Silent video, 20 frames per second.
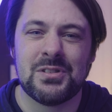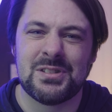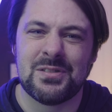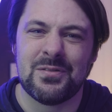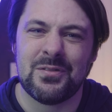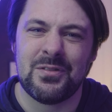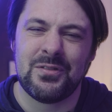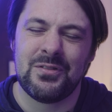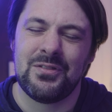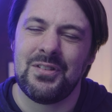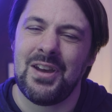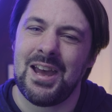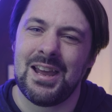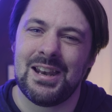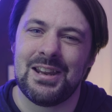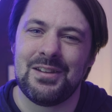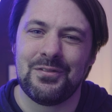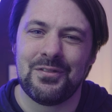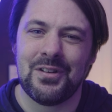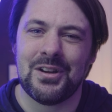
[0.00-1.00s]
some
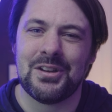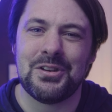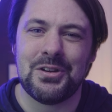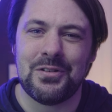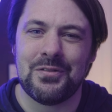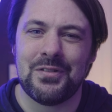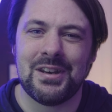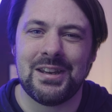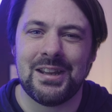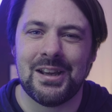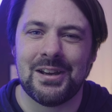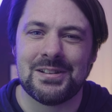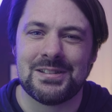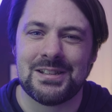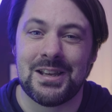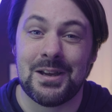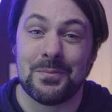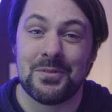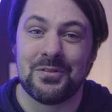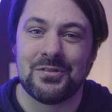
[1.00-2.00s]
fairly fun new videos
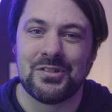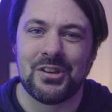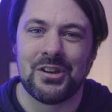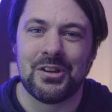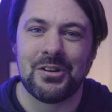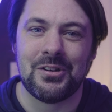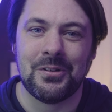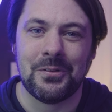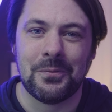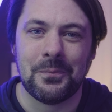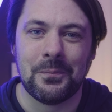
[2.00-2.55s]
coming soon.